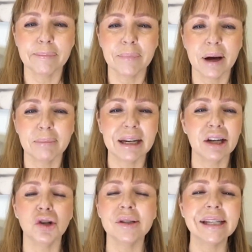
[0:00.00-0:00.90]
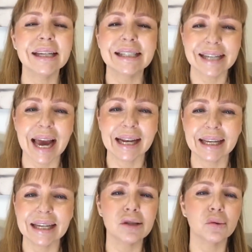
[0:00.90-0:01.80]
I mean, using it
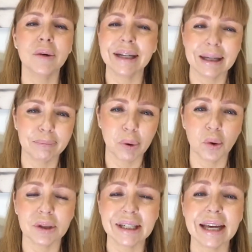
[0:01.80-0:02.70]
daily is really important.